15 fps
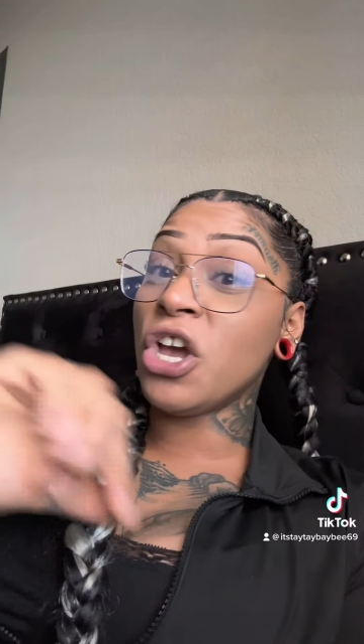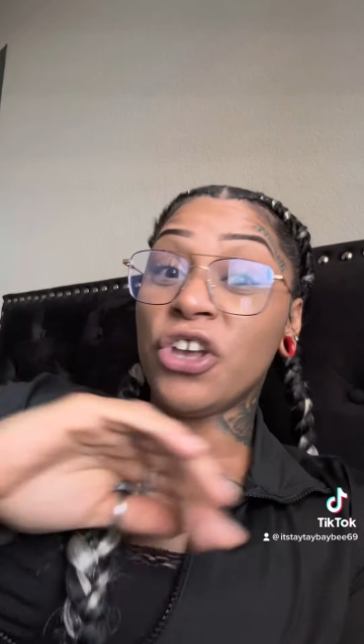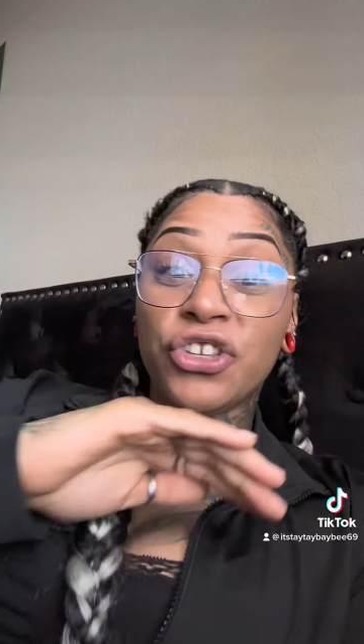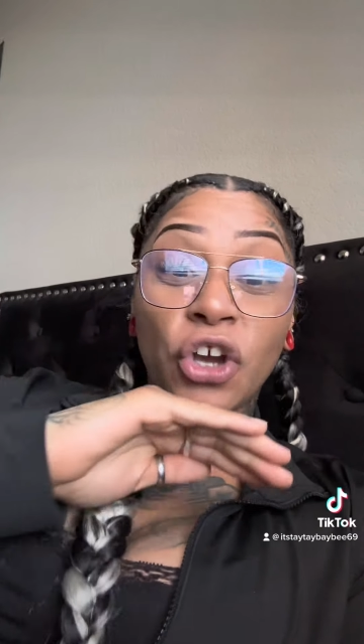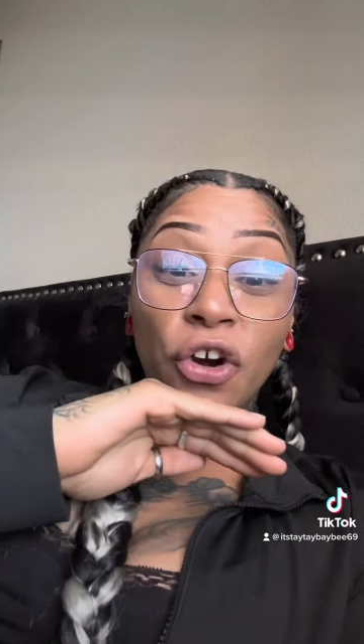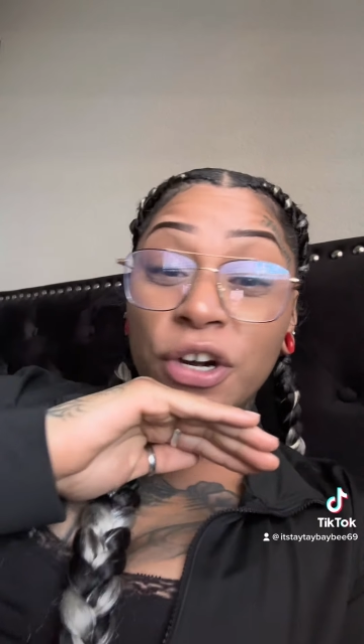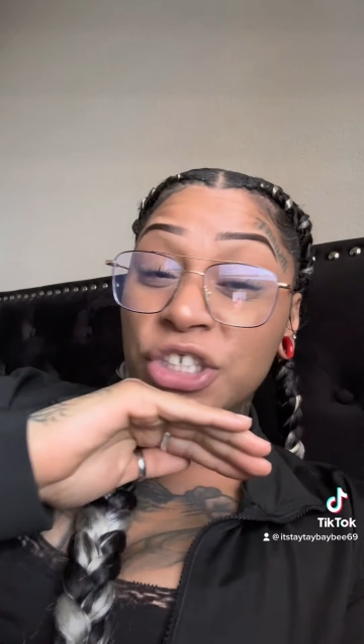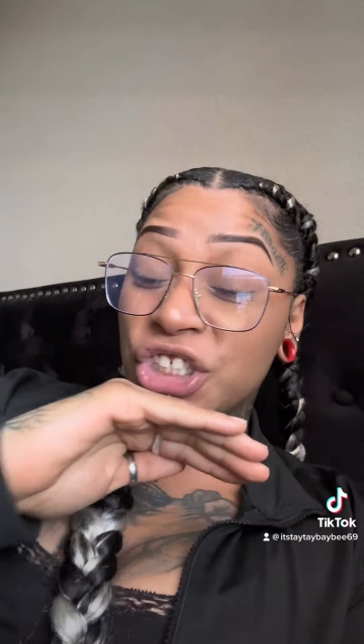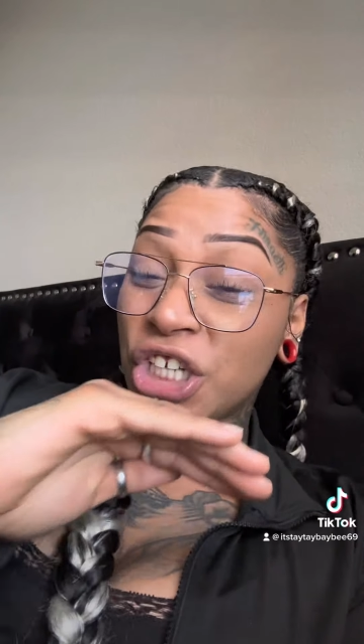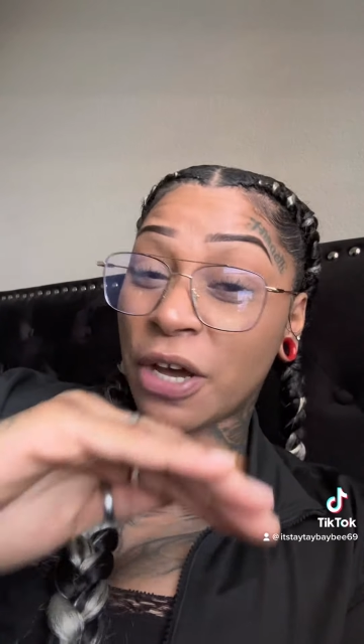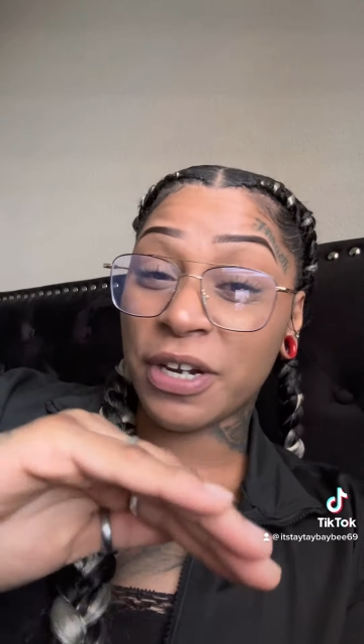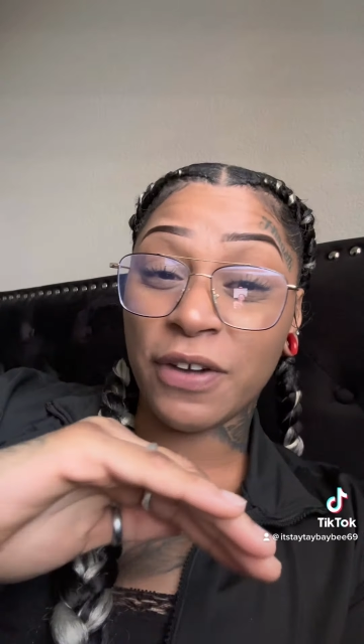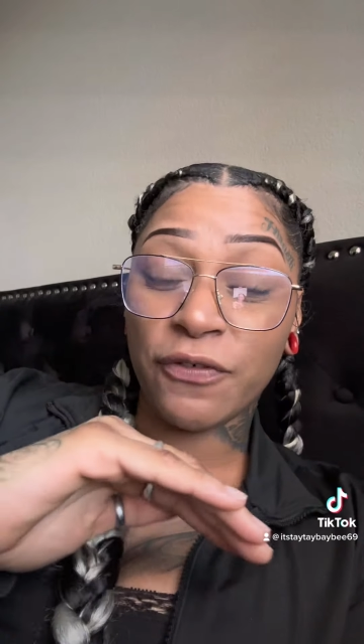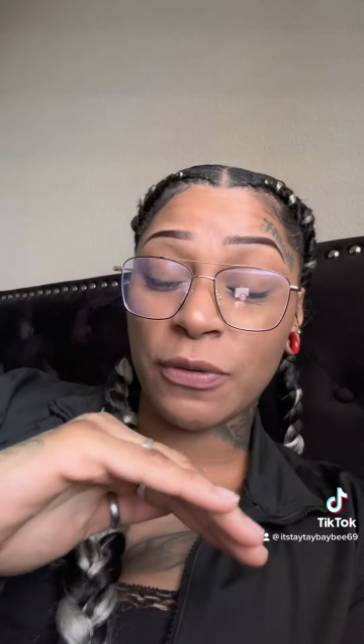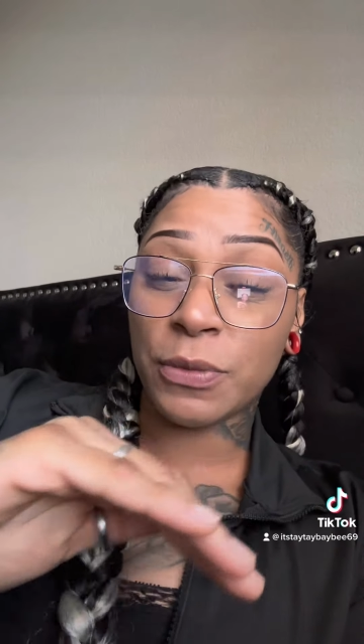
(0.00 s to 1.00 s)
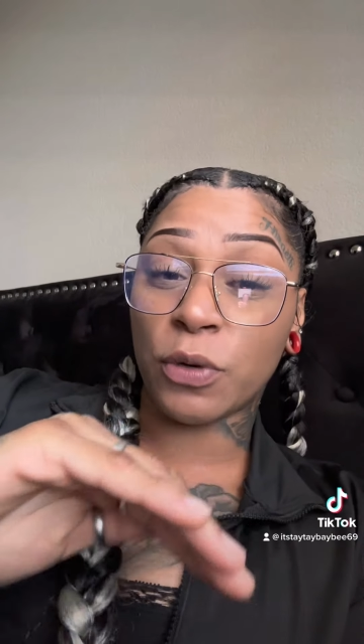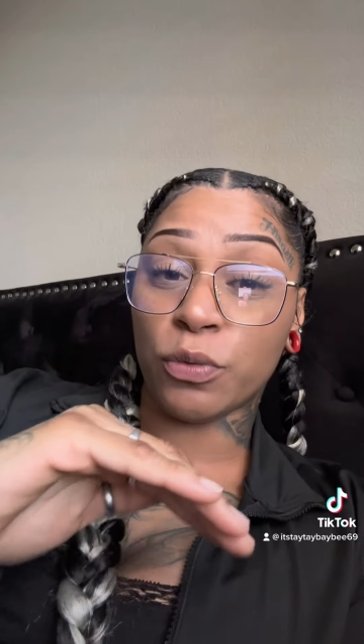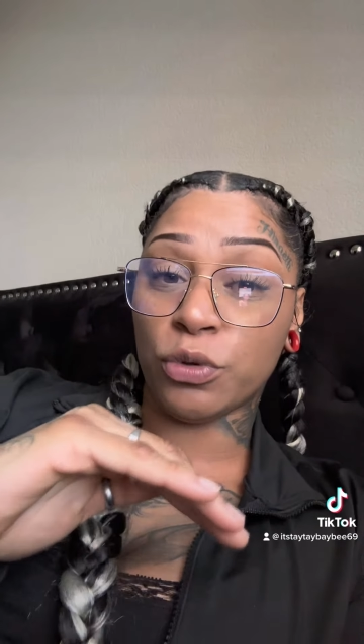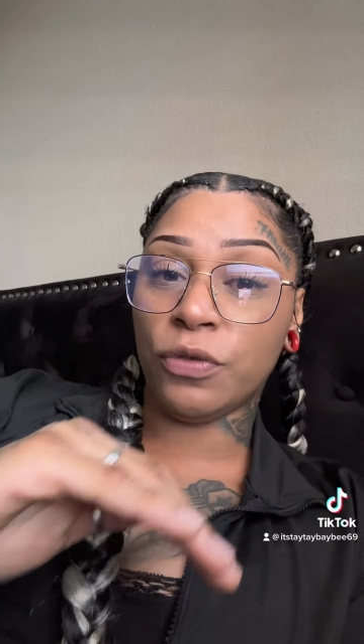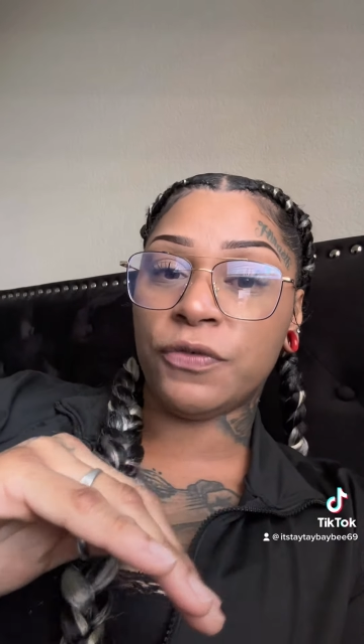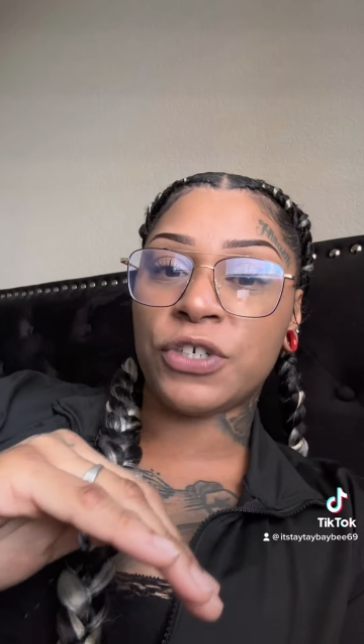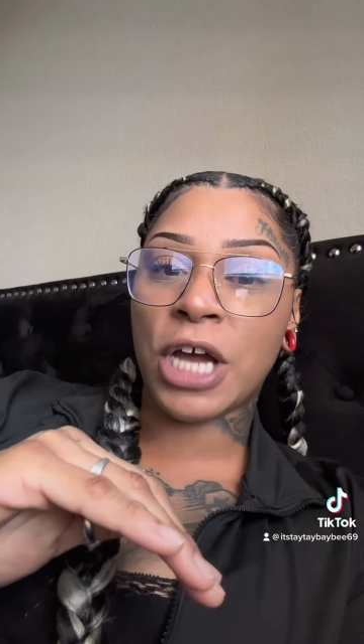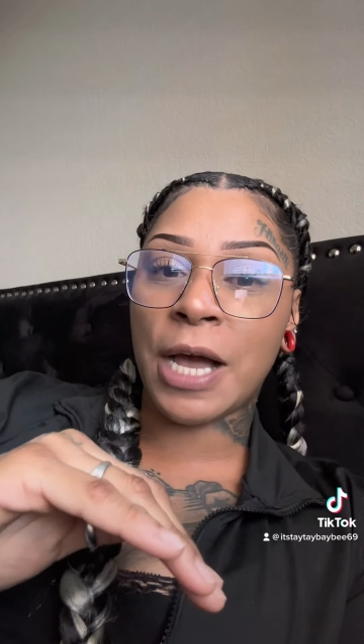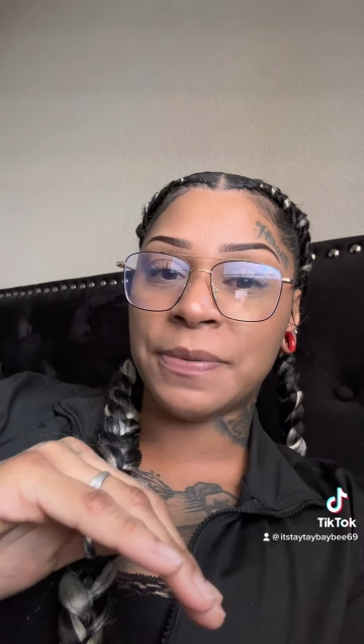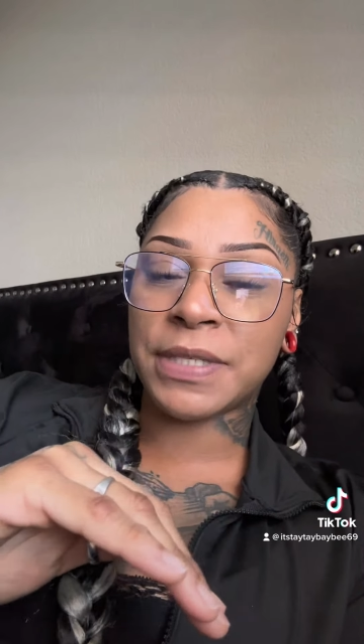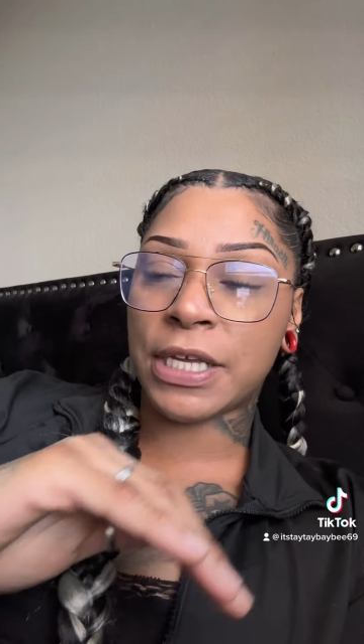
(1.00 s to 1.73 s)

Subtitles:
y'all are shouting from the rooftops,